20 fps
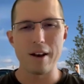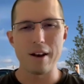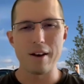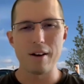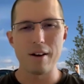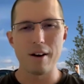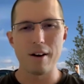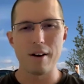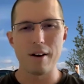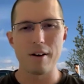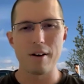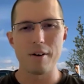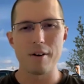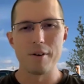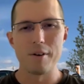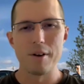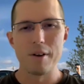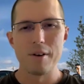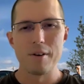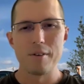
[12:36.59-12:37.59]

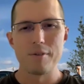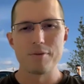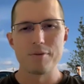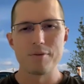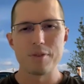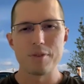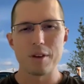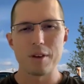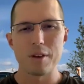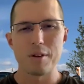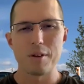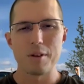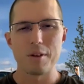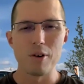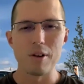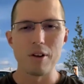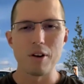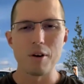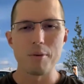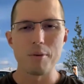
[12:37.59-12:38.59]
The blue a
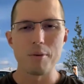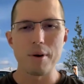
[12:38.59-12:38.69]
little bit.